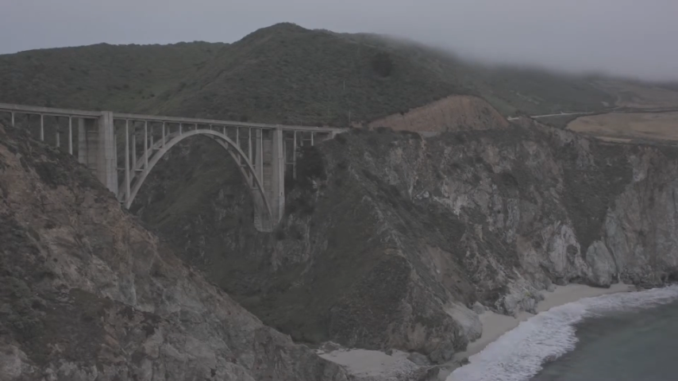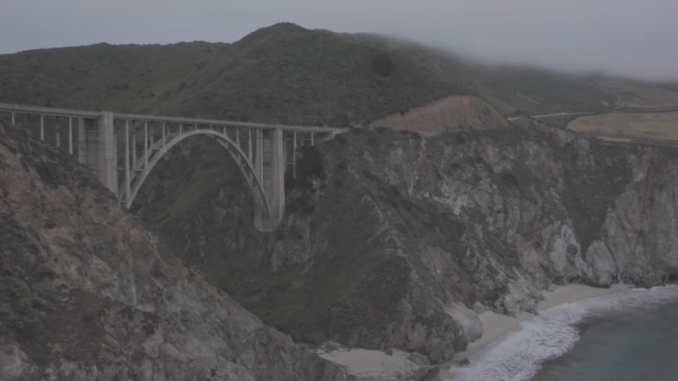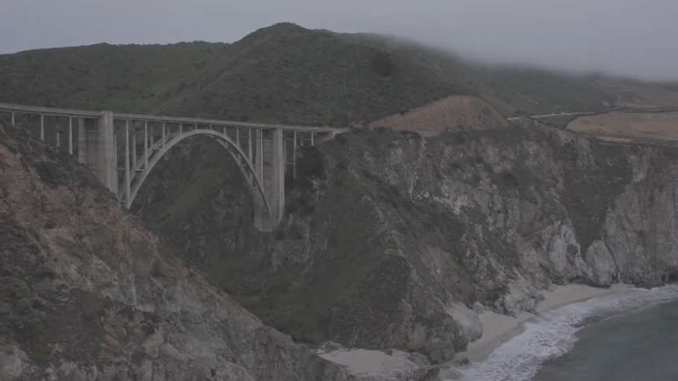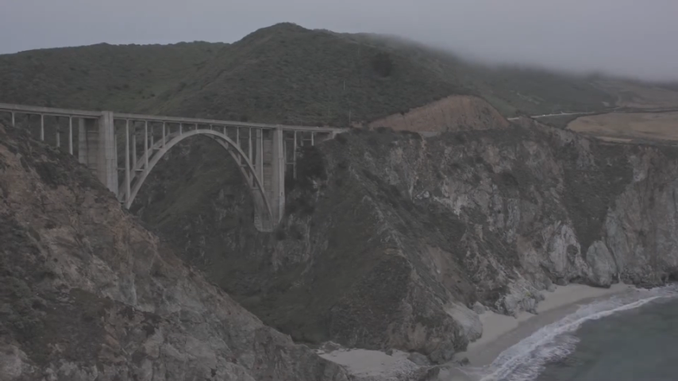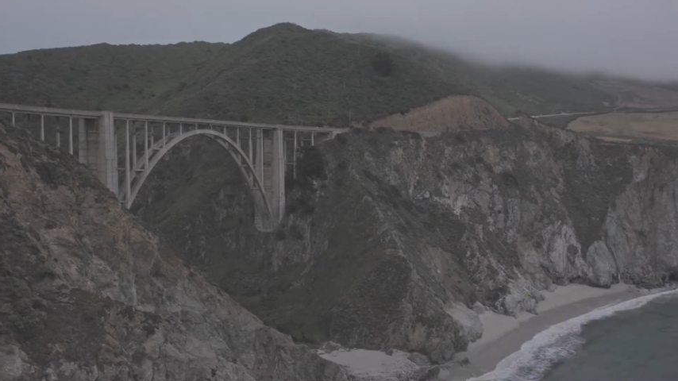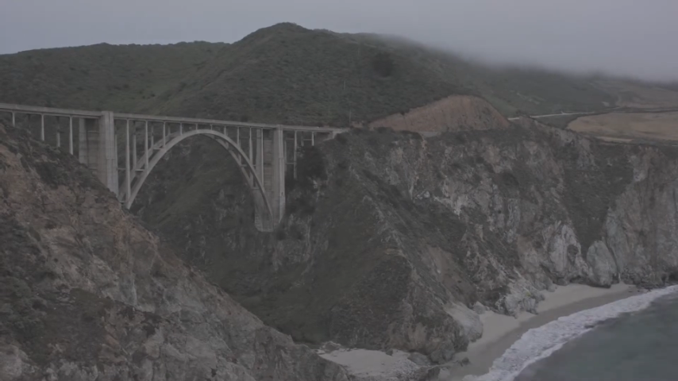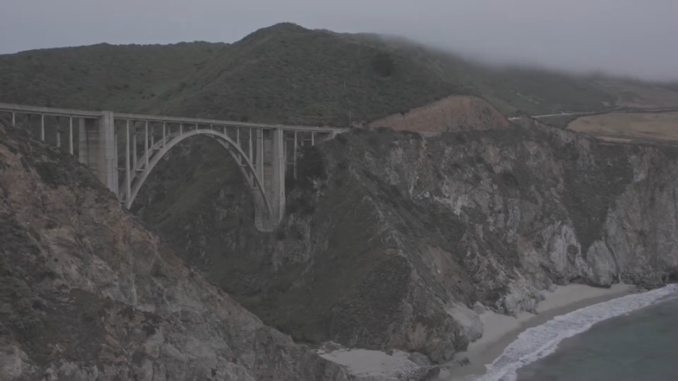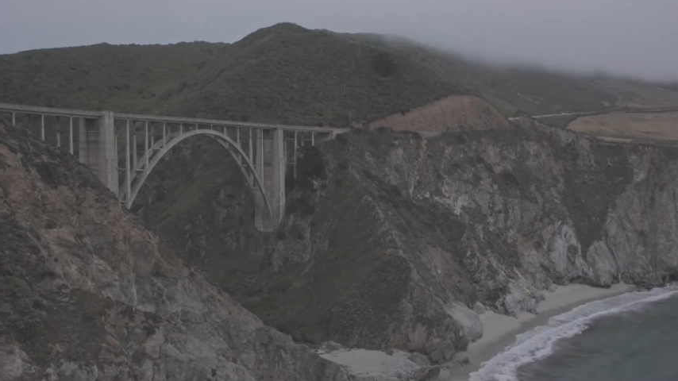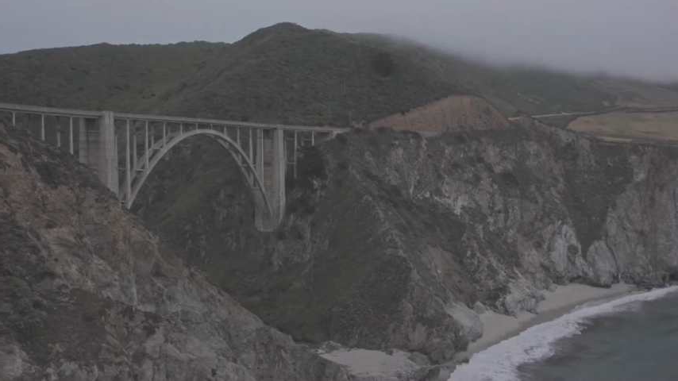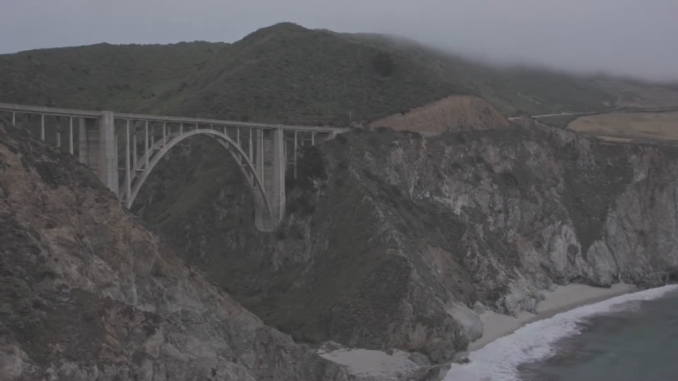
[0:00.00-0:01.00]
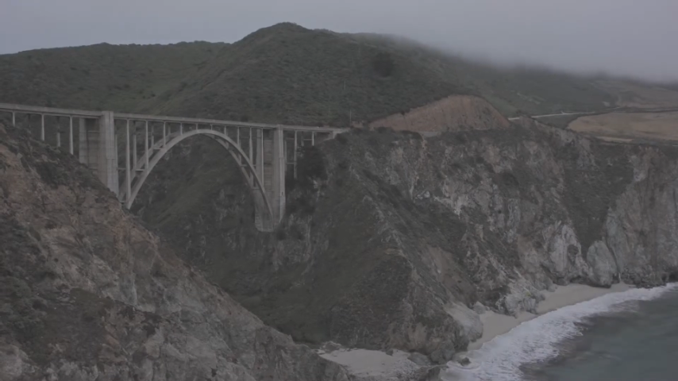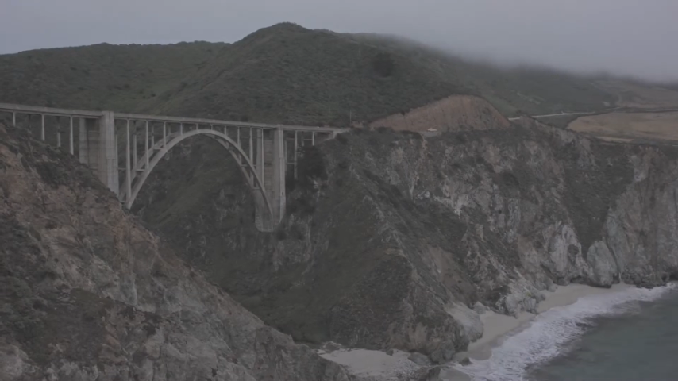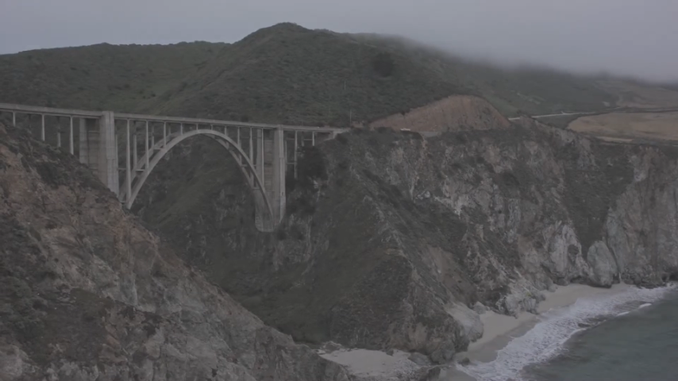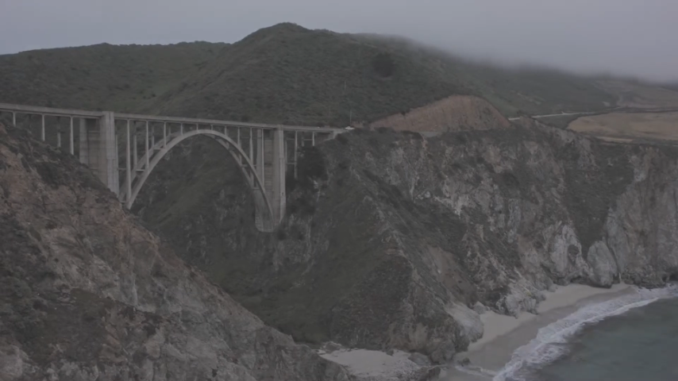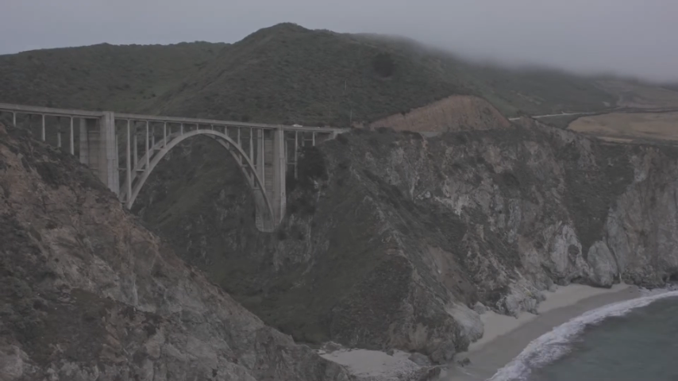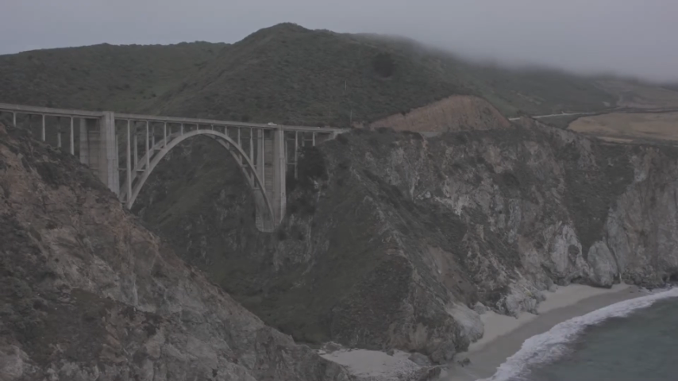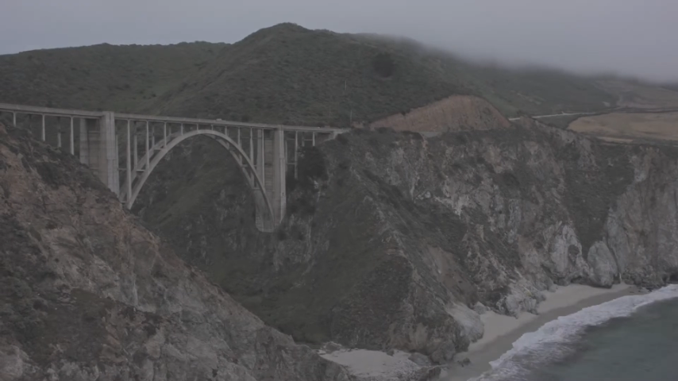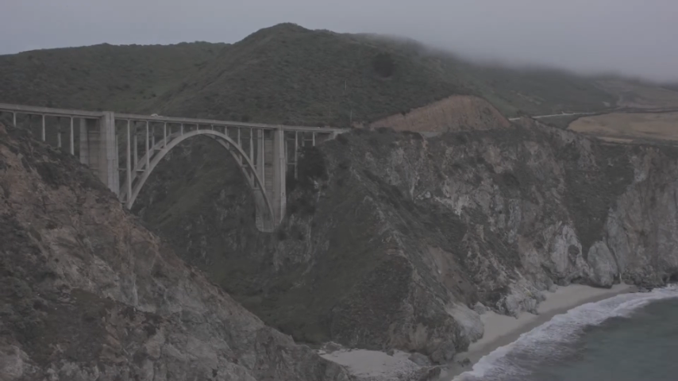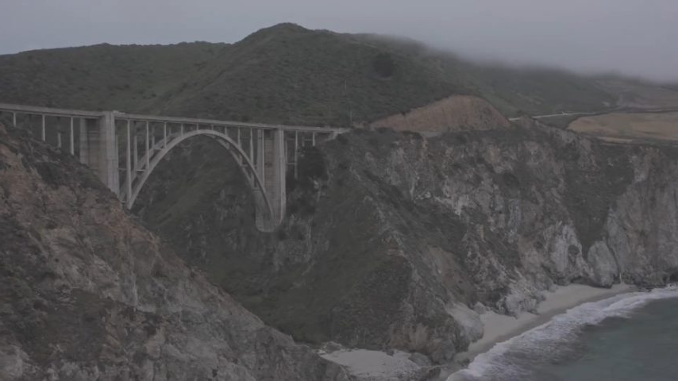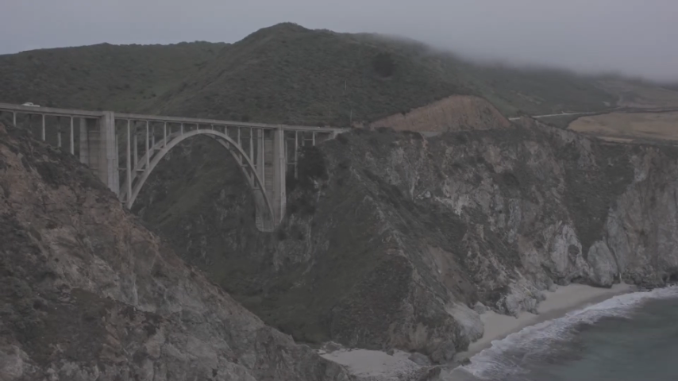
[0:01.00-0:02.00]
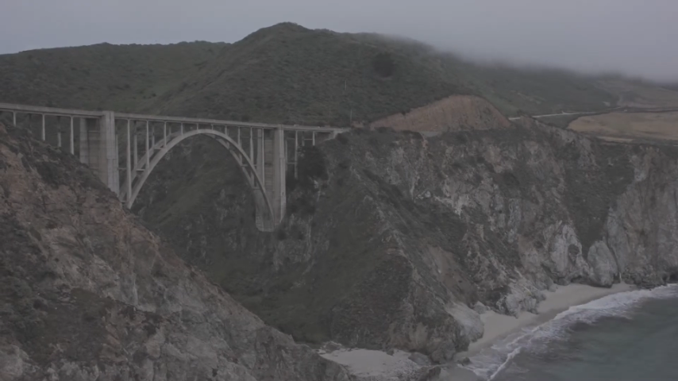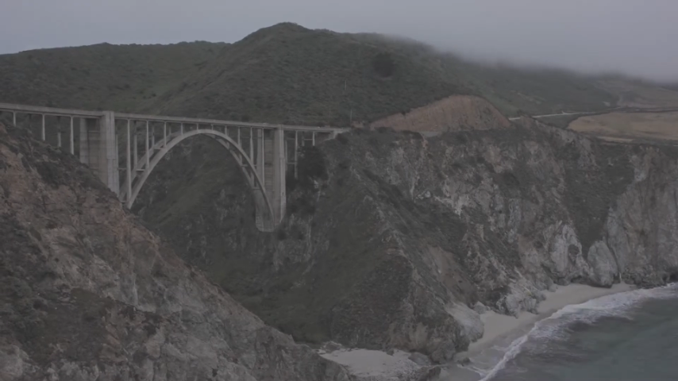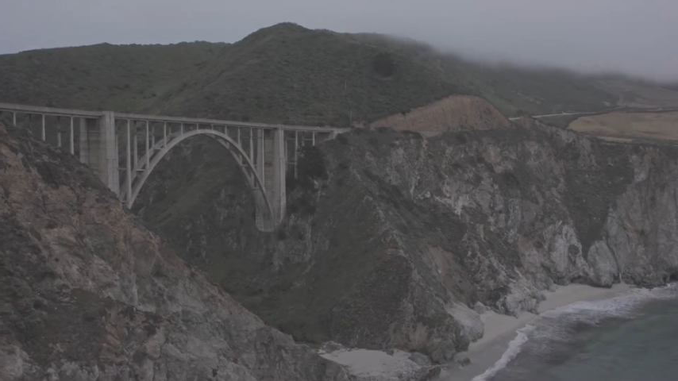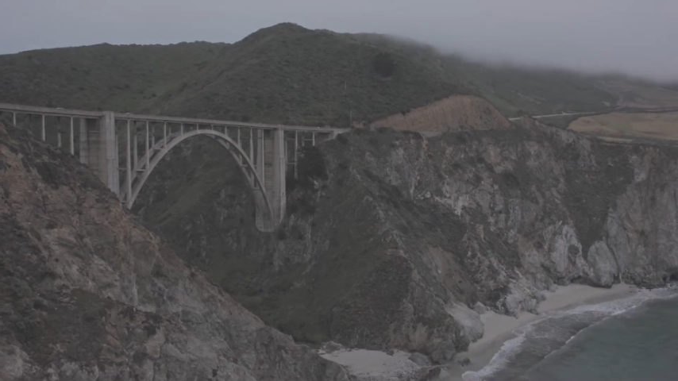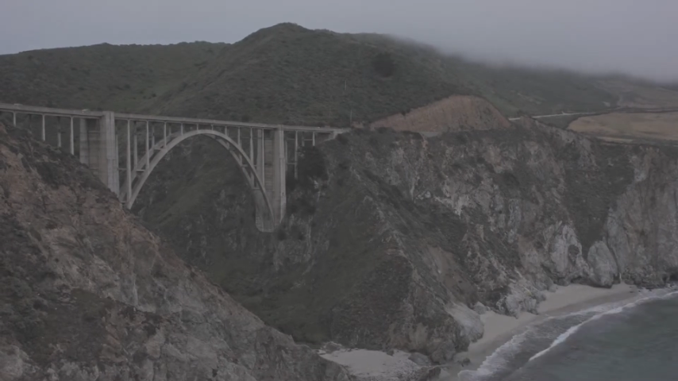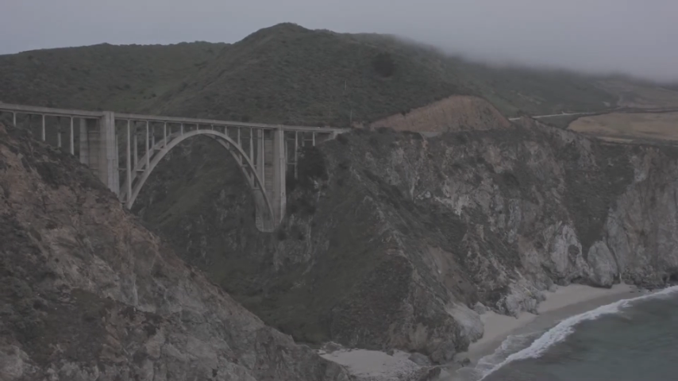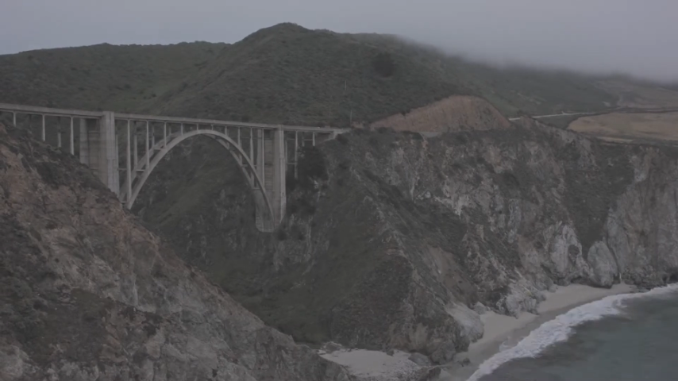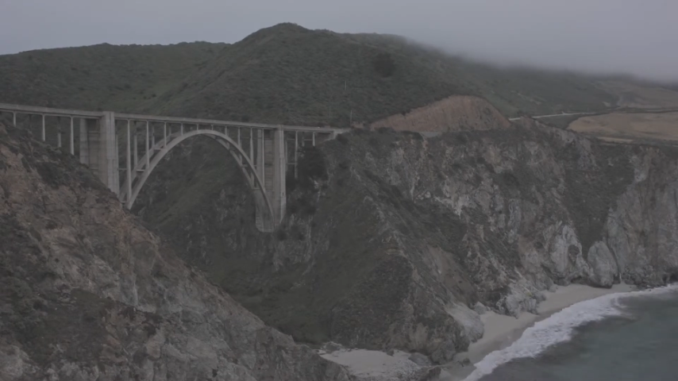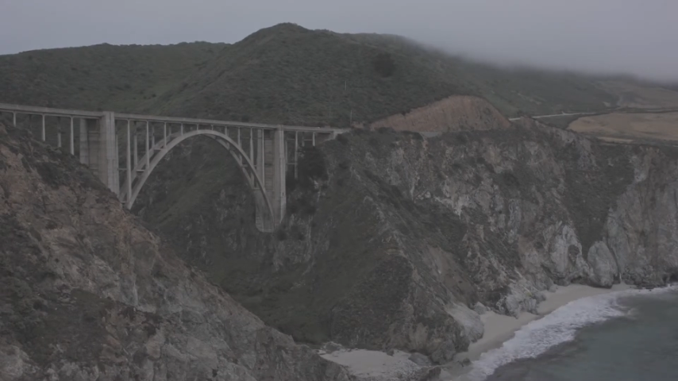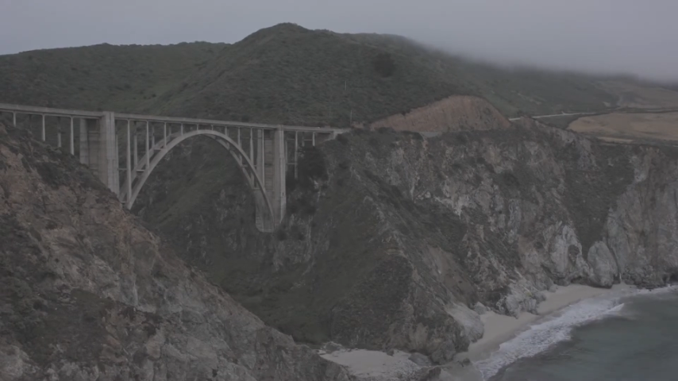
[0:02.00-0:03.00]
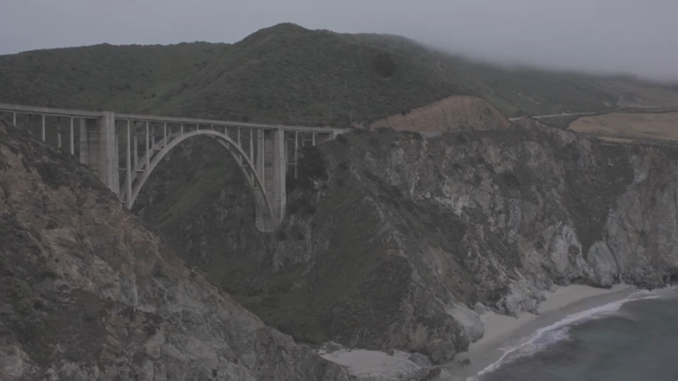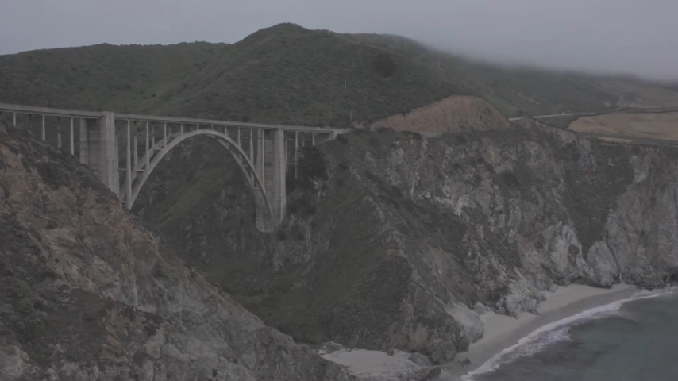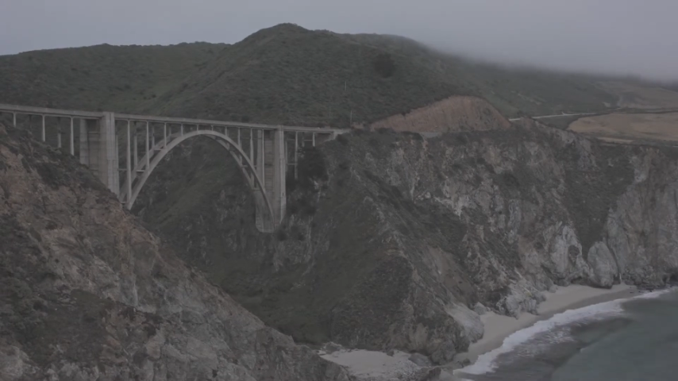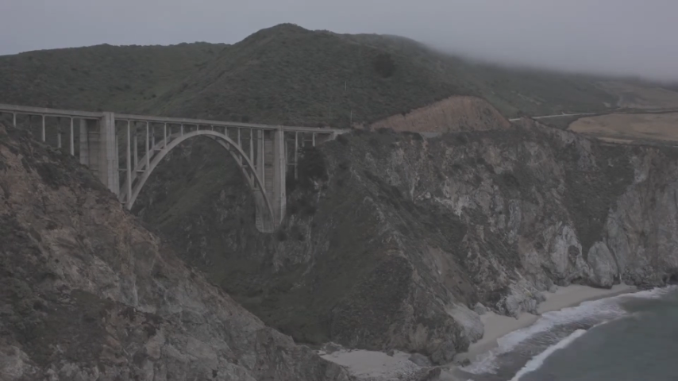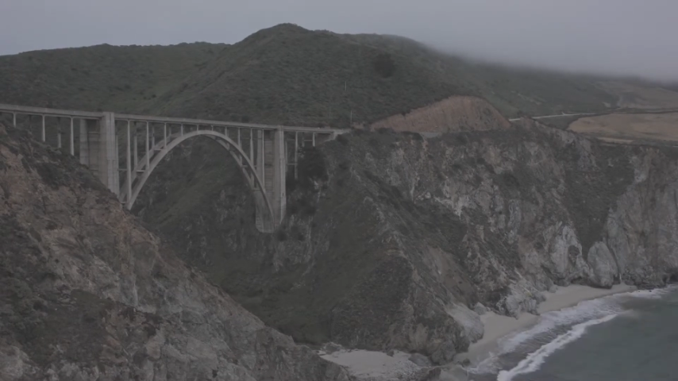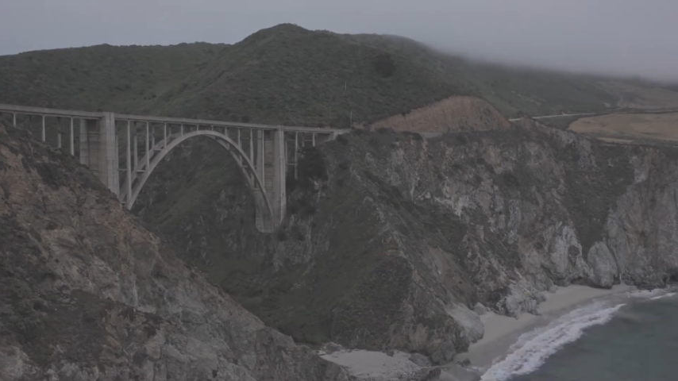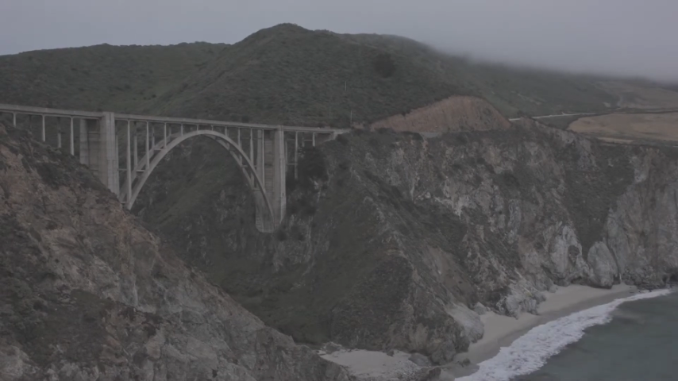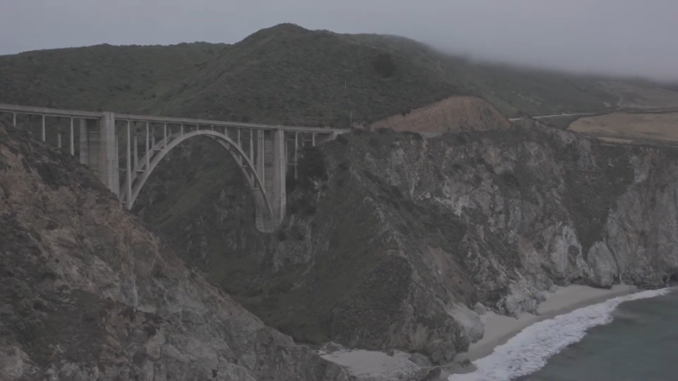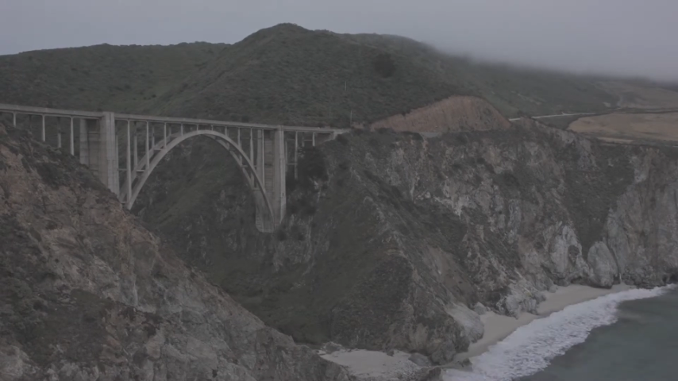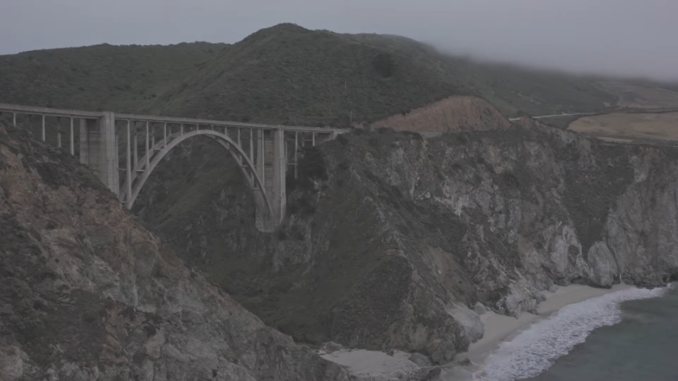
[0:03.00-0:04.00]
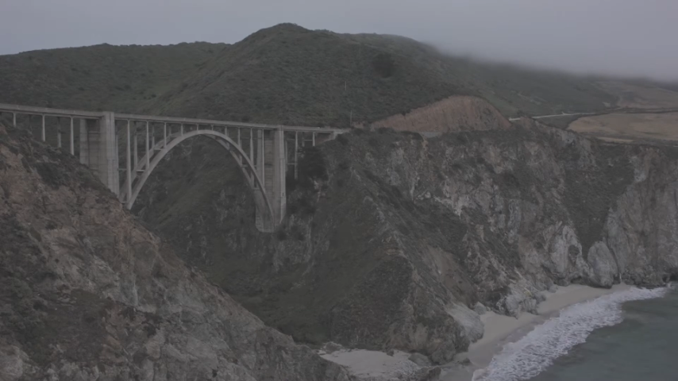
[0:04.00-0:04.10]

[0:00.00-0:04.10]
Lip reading: No face is visible, so there are no lips to read.